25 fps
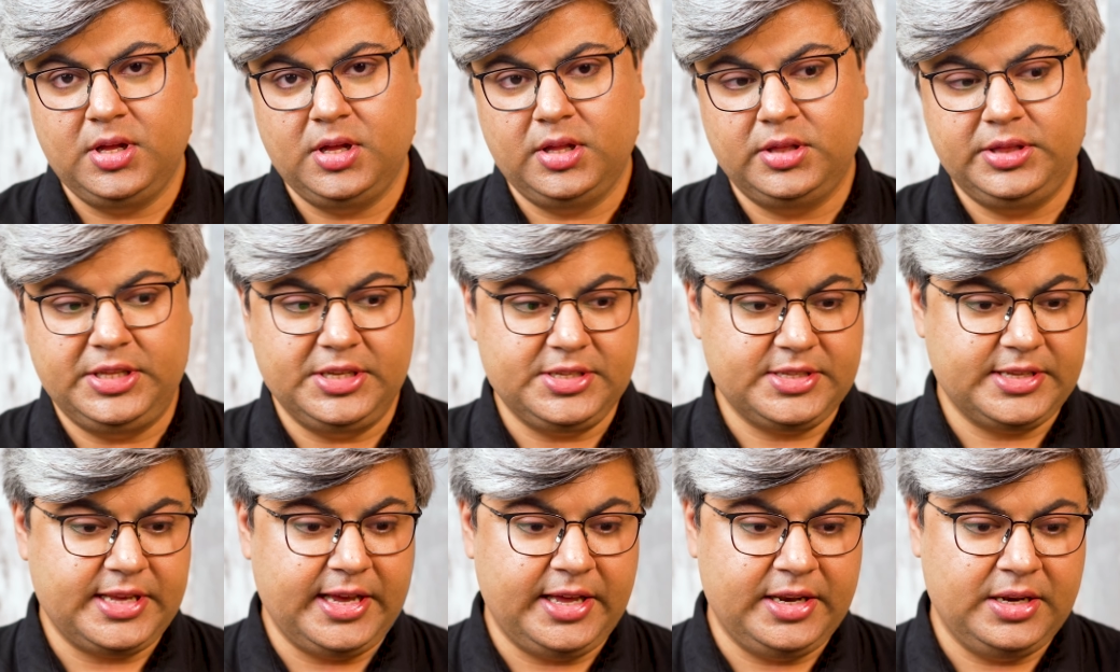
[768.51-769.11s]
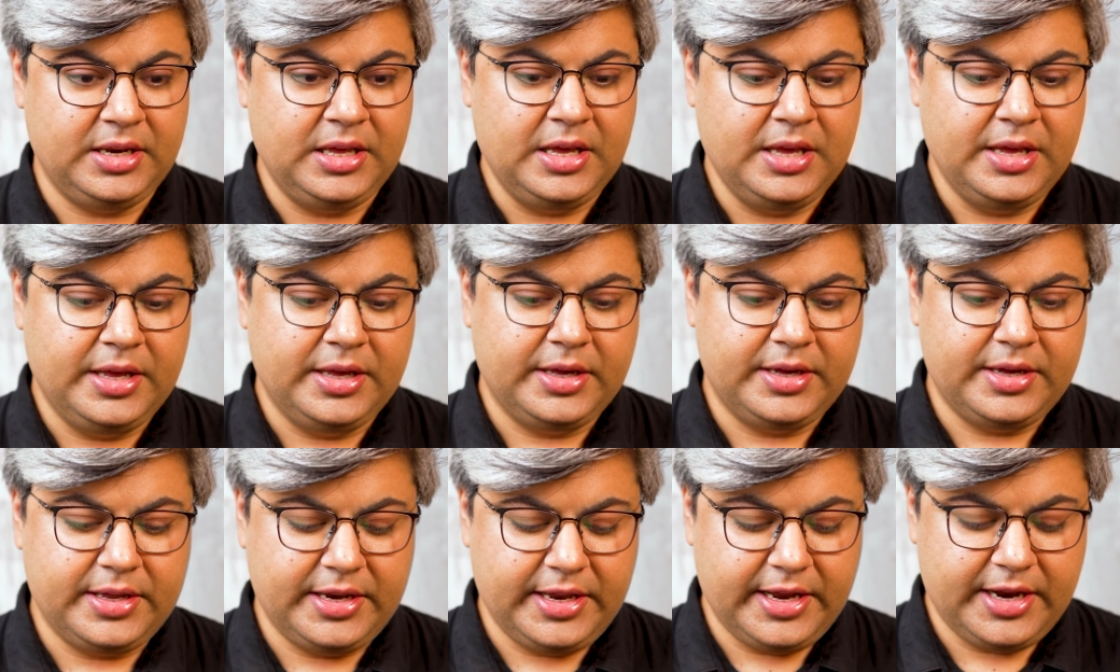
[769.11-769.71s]
This can
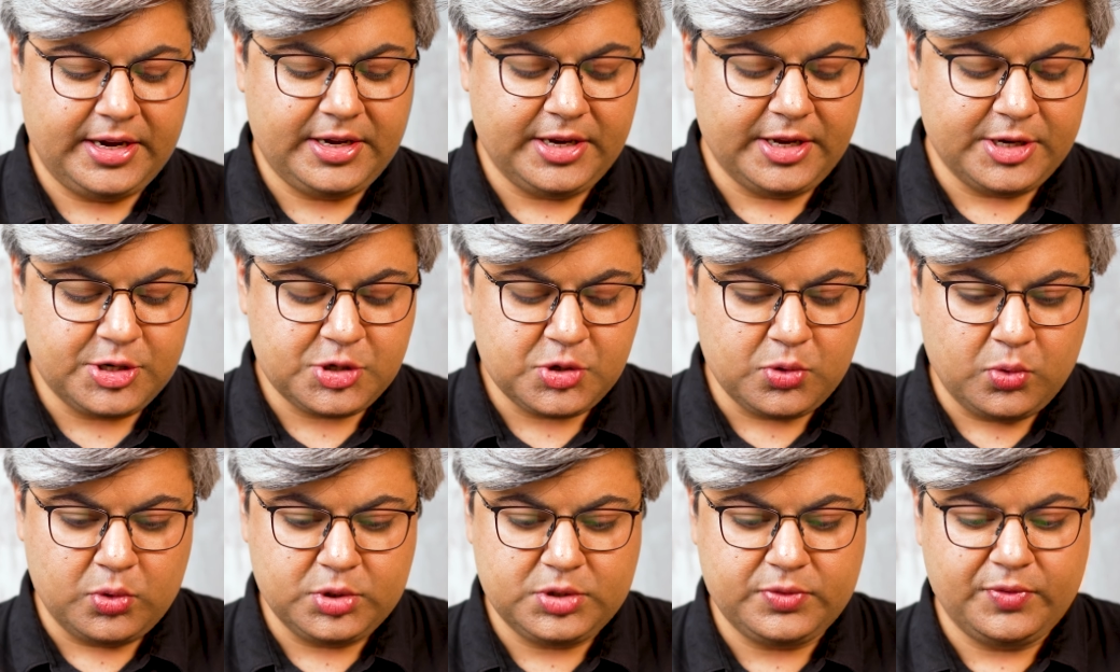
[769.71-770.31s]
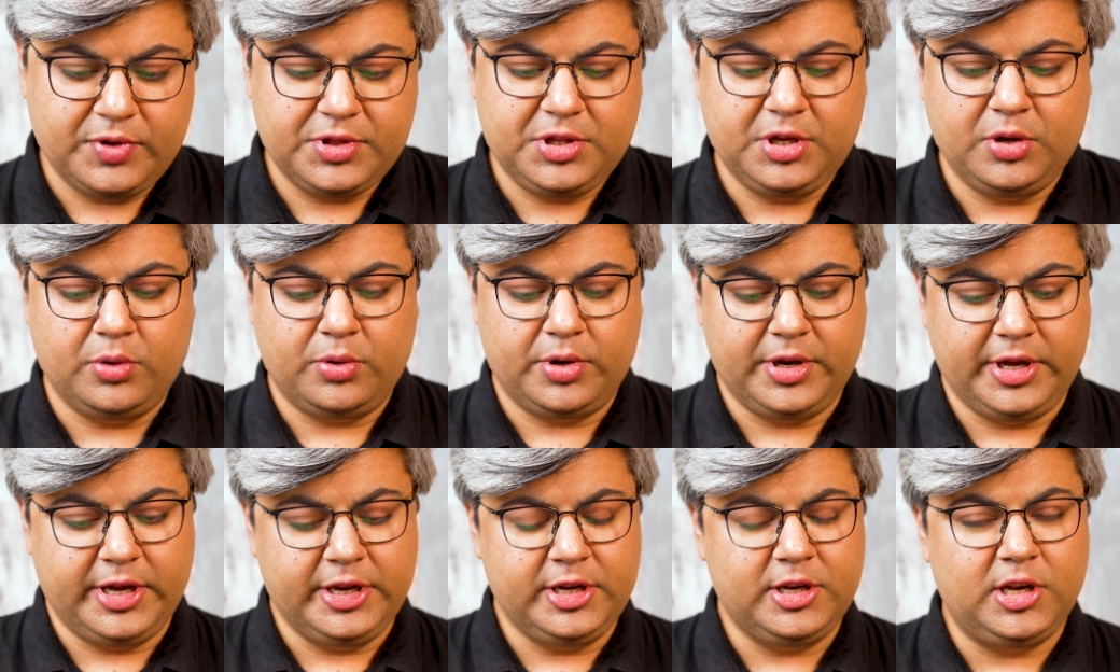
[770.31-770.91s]
create issues with your
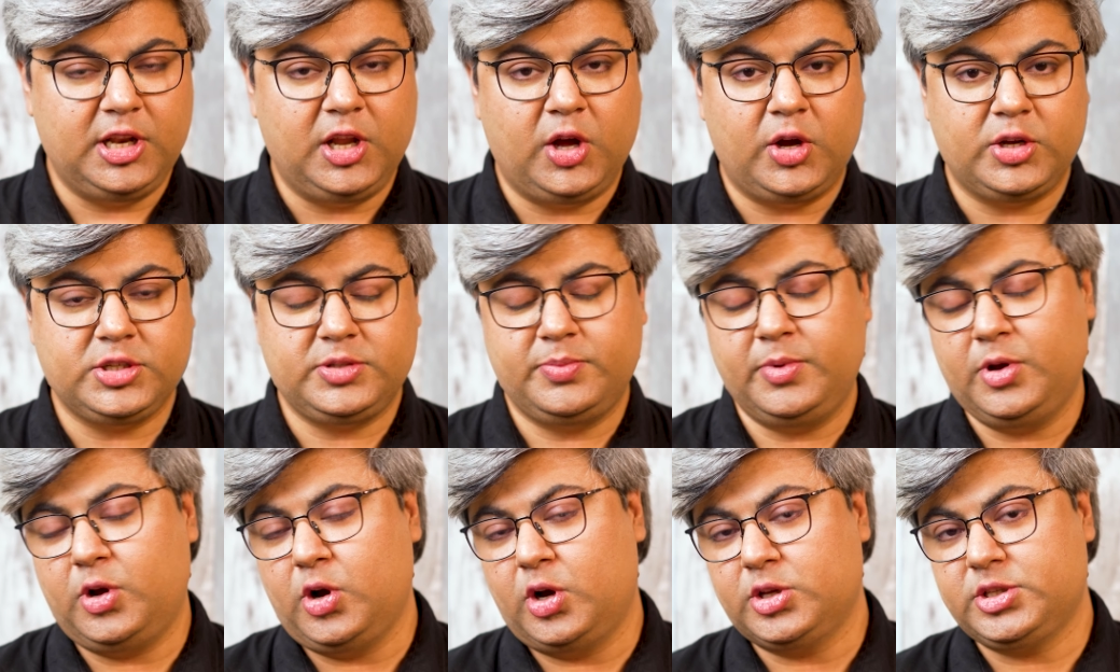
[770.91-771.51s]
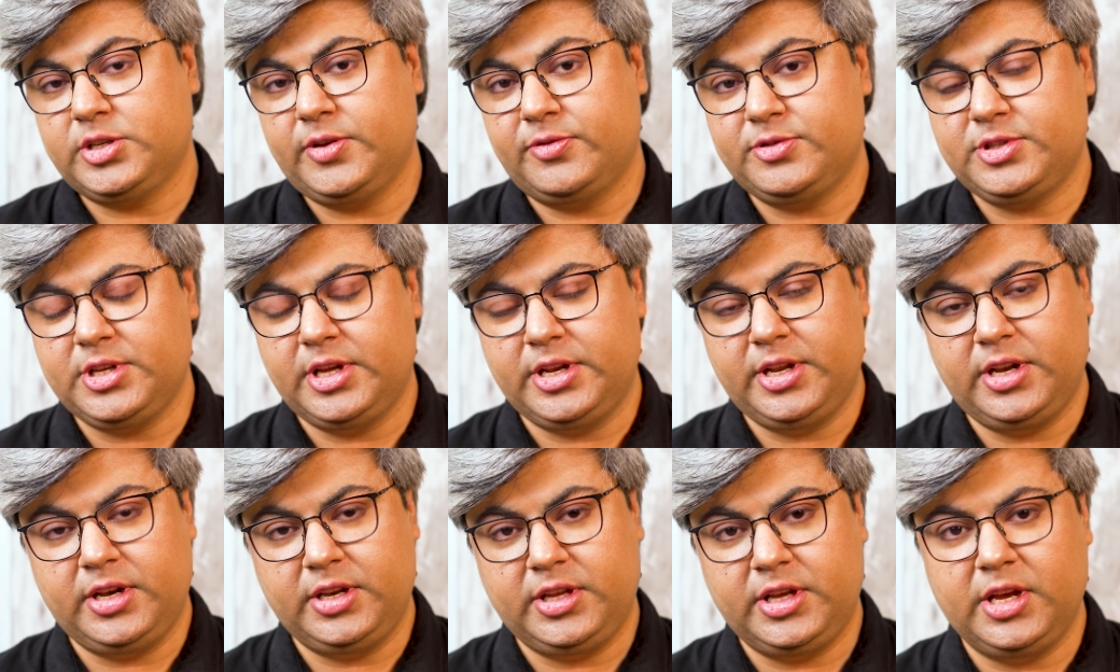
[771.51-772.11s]
in-laws because of Sun
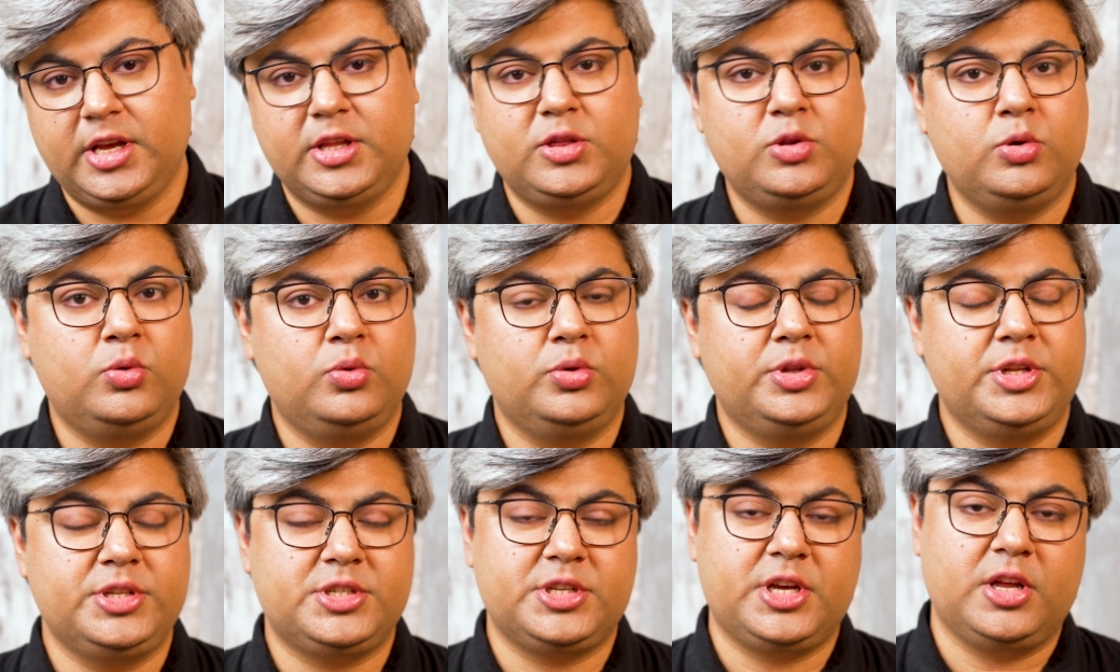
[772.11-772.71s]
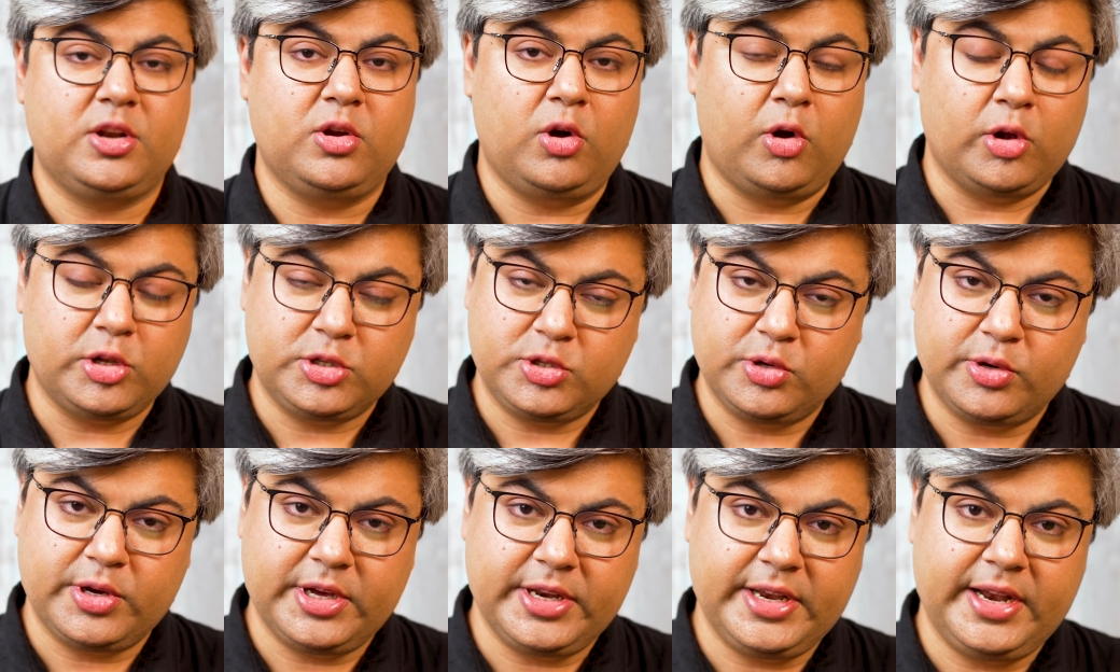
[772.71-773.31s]
and Ketu. This can
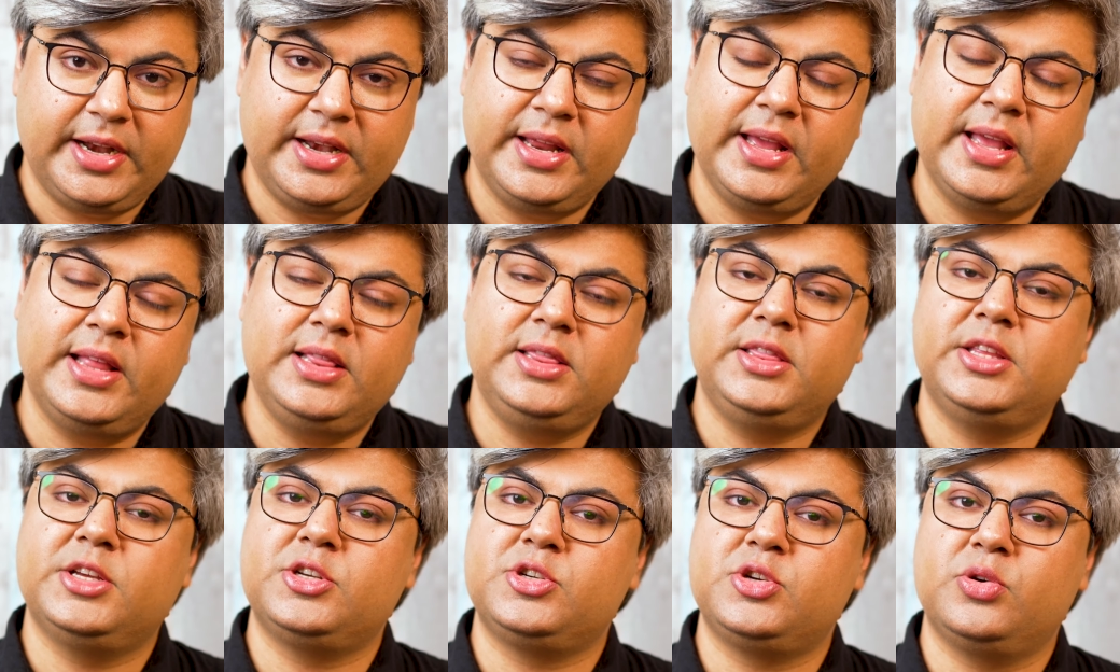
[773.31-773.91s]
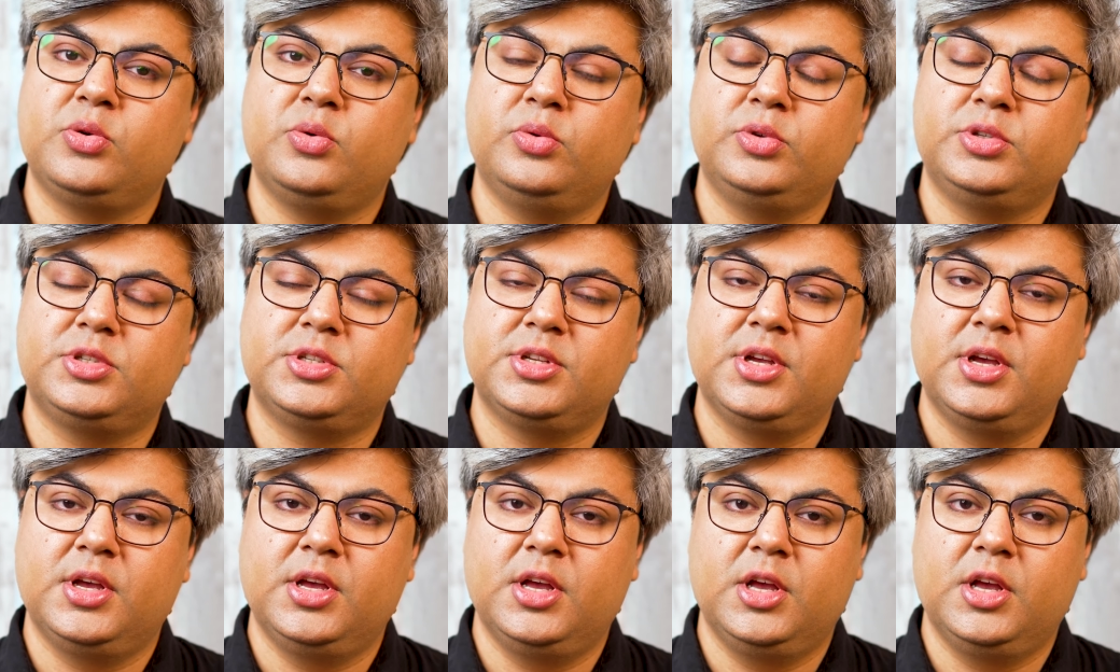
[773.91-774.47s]
also create health issues.